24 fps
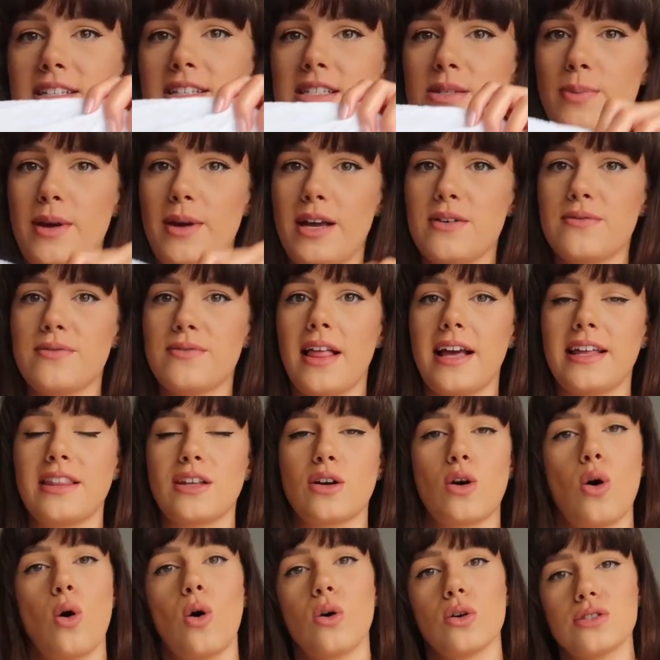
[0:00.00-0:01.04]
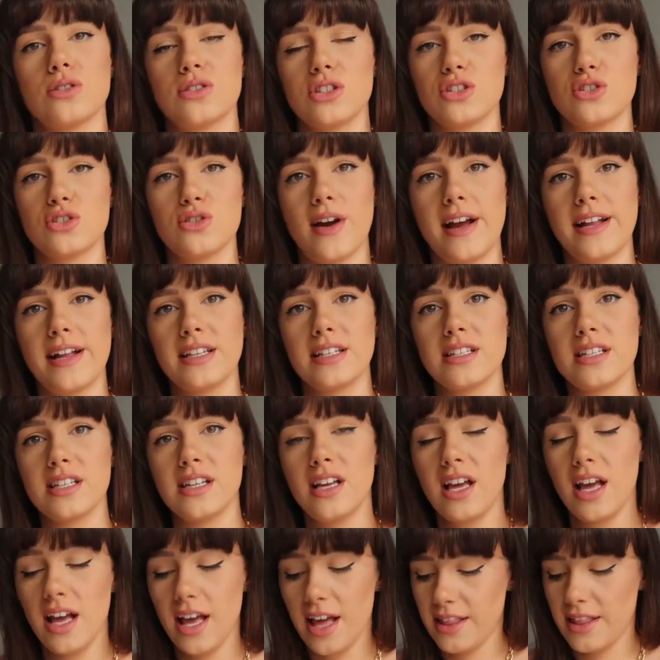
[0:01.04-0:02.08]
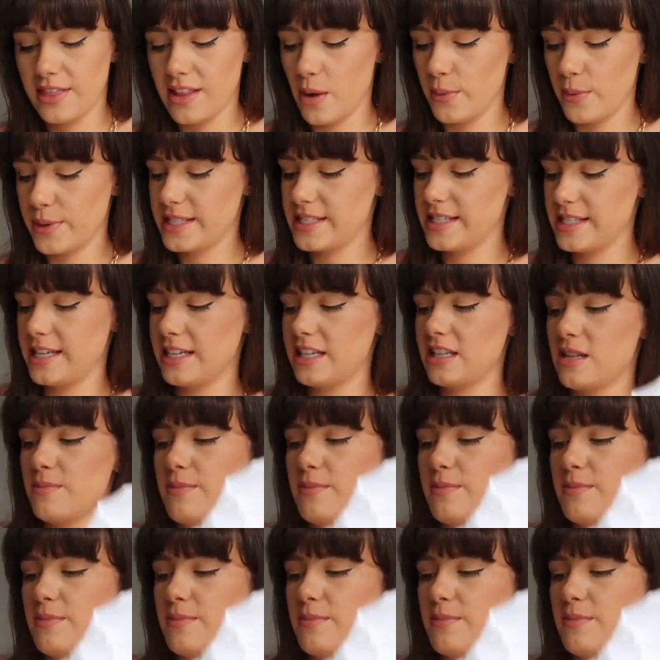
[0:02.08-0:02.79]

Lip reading: It's a bit of like the corset trend that we're seeing at the